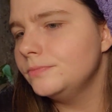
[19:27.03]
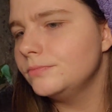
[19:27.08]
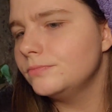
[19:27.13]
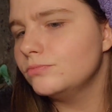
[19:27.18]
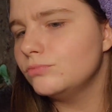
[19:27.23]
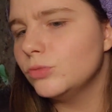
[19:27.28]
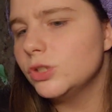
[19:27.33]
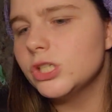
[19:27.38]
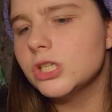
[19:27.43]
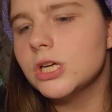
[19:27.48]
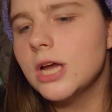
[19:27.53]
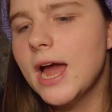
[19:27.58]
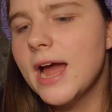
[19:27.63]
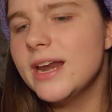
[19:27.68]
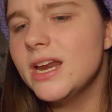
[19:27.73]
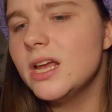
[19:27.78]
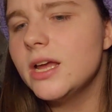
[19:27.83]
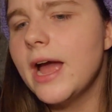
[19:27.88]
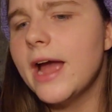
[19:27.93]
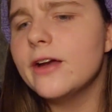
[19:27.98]
Which
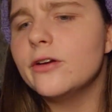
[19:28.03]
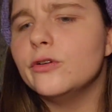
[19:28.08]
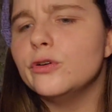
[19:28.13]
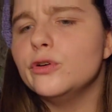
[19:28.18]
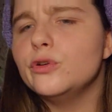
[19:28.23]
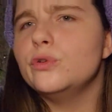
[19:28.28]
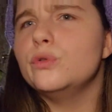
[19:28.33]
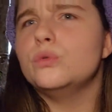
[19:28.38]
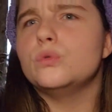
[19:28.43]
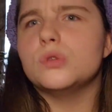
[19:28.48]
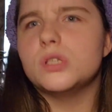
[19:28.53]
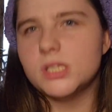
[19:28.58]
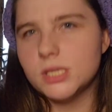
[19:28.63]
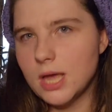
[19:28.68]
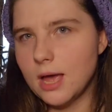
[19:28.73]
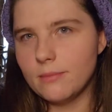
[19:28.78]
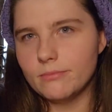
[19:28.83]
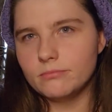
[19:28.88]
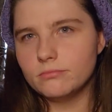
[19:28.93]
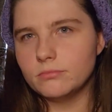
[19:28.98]
I grew
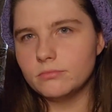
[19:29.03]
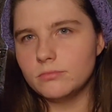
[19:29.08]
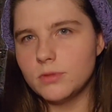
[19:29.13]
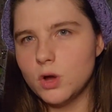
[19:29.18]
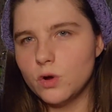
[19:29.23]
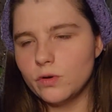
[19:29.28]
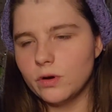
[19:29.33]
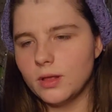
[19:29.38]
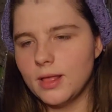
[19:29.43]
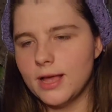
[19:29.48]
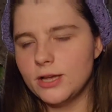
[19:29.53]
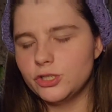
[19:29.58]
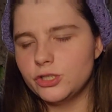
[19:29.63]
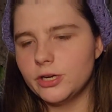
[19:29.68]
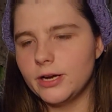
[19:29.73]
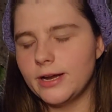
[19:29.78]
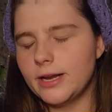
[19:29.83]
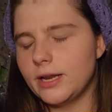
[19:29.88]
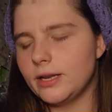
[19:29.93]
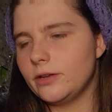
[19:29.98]
some okra last
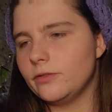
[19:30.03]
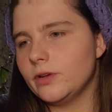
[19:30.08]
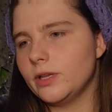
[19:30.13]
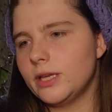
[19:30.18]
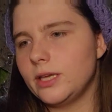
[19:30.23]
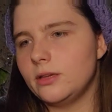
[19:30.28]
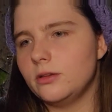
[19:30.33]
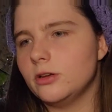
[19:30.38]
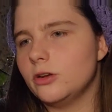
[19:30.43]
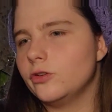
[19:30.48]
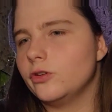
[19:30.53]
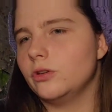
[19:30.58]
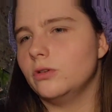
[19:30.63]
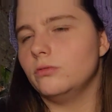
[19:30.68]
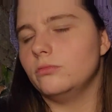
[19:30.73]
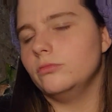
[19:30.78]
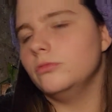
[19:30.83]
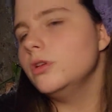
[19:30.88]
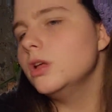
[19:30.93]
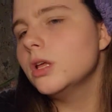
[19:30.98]
year. I didn't really
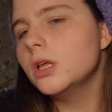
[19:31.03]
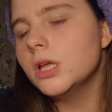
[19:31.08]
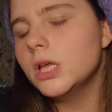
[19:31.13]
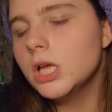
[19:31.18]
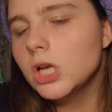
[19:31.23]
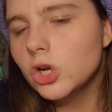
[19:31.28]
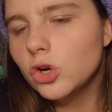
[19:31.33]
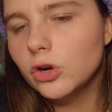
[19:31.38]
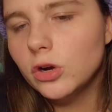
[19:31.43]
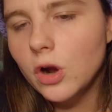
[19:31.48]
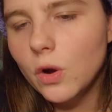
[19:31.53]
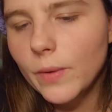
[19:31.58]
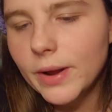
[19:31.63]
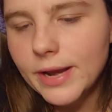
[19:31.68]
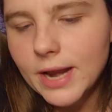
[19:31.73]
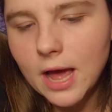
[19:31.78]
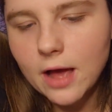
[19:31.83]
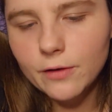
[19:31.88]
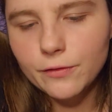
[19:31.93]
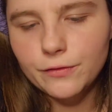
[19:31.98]
grow
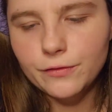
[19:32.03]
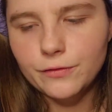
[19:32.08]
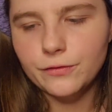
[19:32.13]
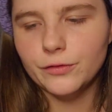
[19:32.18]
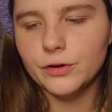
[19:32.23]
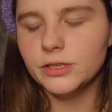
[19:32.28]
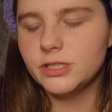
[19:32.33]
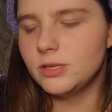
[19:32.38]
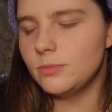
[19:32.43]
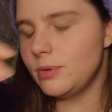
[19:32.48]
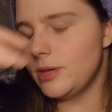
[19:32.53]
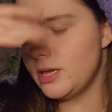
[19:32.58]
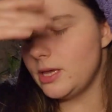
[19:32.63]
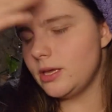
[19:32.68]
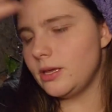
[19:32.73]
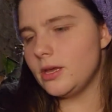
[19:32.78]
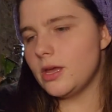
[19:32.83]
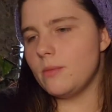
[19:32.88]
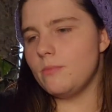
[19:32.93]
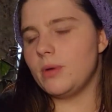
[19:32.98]
enough for it to
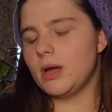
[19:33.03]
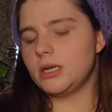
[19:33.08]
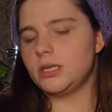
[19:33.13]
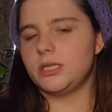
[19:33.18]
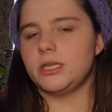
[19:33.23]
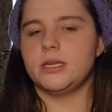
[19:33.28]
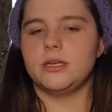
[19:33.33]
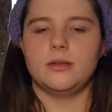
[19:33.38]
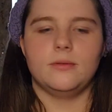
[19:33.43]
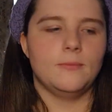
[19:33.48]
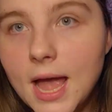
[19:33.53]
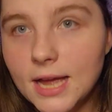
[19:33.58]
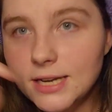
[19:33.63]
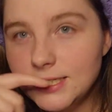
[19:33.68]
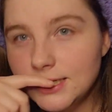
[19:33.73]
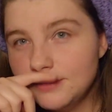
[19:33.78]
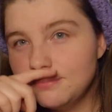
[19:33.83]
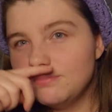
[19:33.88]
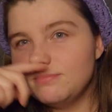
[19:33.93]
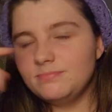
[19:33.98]
be abundant. I
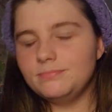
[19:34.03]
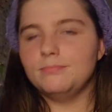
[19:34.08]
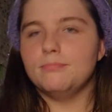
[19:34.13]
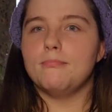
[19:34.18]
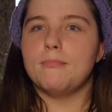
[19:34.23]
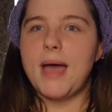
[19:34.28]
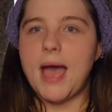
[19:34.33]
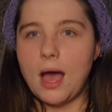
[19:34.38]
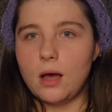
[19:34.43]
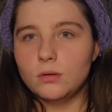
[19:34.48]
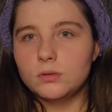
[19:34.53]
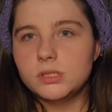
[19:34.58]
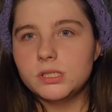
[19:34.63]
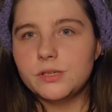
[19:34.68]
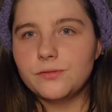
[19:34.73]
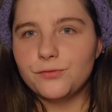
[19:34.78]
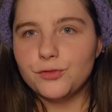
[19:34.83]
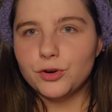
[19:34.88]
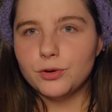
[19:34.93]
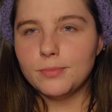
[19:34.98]
did mounds
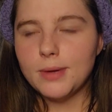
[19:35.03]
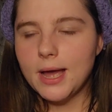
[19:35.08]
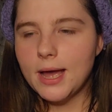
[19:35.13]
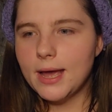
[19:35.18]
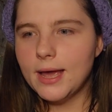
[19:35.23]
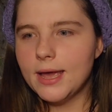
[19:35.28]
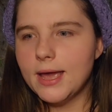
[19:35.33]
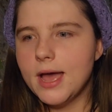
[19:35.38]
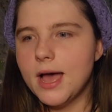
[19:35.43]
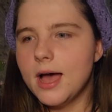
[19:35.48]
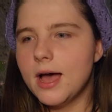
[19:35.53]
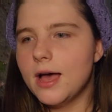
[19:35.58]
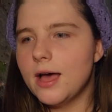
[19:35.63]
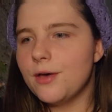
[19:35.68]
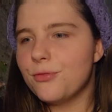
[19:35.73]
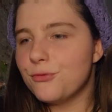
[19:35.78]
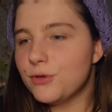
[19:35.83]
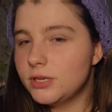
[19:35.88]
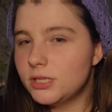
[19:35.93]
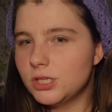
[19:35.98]
for my
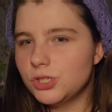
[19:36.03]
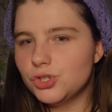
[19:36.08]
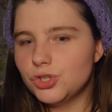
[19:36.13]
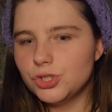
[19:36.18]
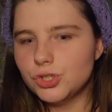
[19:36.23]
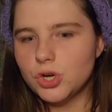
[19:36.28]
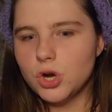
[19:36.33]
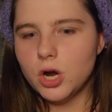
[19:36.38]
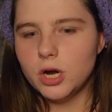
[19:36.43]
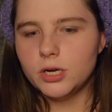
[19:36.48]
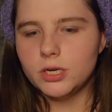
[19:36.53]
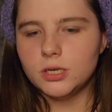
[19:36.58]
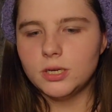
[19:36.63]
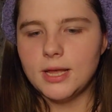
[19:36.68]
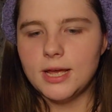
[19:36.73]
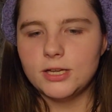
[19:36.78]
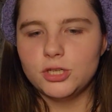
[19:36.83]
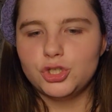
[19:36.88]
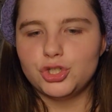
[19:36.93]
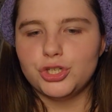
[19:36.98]
Three Sisters garden
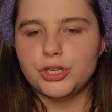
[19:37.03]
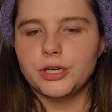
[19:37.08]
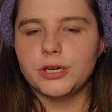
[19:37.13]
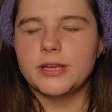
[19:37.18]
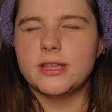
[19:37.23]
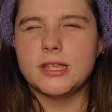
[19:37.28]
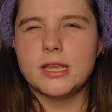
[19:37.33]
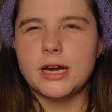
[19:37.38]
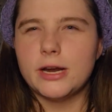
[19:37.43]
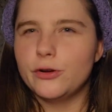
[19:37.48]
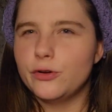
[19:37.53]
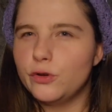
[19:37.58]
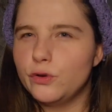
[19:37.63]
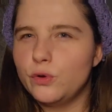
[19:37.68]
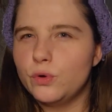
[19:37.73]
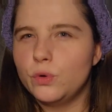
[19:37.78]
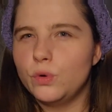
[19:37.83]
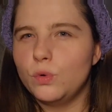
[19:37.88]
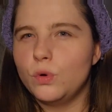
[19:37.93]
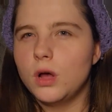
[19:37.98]
last year, and then I
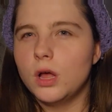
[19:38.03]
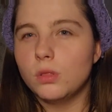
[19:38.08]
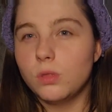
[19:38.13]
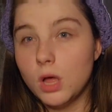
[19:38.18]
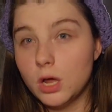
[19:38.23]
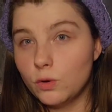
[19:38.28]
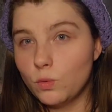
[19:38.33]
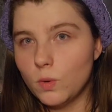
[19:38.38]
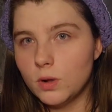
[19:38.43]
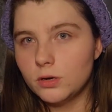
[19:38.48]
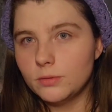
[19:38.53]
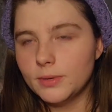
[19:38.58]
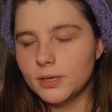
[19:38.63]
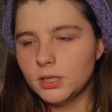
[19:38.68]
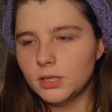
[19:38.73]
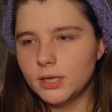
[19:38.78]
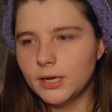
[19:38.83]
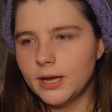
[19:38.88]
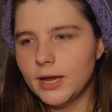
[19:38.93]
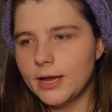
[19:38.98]
grew a lot of
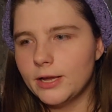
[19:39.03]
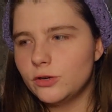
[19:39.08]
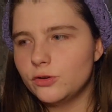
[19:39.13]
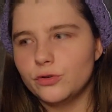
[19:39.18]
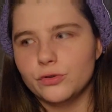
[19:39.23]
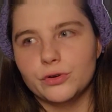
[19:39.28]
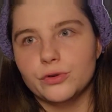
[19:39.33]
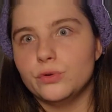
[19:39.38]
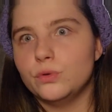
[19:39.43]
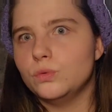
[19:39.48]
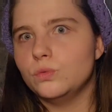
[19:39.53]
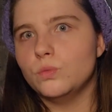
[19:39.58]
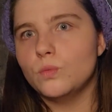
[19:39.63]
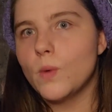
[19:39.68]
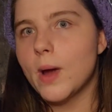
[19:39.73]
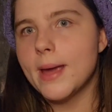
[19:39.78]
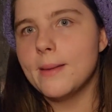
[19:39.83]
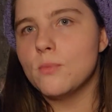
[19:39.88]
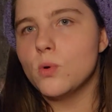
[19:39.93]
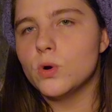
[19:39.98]
watermelon. Like, I grew
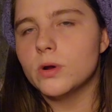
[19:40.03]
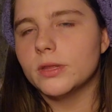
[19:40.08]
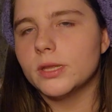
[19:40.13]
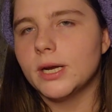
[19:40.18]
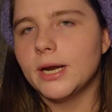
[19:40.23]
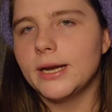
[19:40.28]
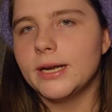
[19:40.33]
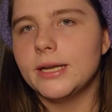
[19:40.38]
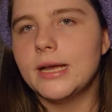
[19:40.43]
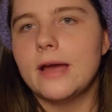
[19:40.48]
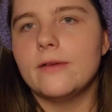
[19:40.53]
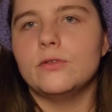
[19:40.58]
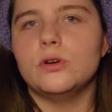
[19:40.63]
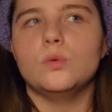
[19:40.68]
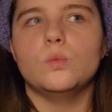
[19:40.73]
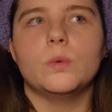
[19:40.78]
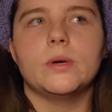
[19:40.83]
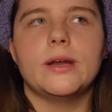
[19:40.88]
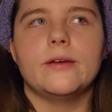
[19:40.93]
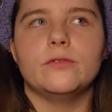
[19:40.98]
way more than I
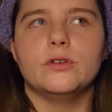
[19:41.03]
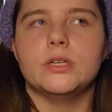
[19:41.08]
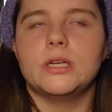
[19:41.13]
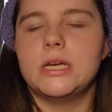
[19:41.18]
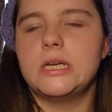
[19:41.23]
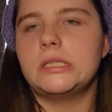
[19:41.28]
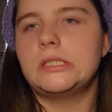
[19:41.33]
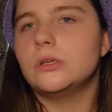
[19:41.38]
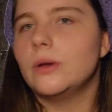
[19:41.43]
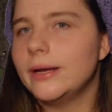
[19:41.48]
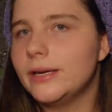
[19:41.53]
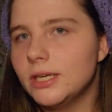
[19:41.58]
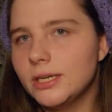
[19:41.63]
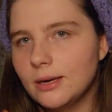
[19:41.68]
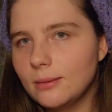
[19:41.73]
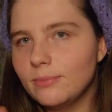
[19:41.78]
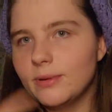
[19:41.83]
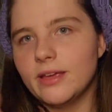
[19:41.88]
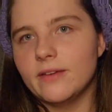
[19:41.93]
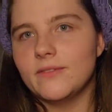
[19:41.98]
would ever need, so I ended
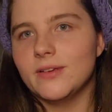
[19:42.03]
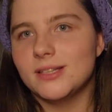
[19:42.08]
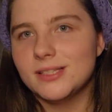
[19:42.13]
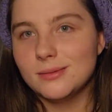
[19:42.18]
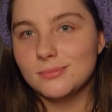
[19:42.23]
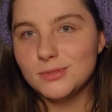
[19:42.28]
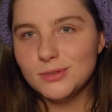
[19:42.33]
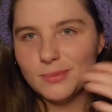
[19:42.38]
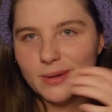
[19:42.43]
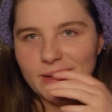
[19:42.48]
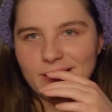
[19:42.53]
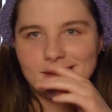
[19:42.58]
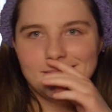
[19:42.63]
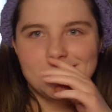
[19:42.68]
up giving some to my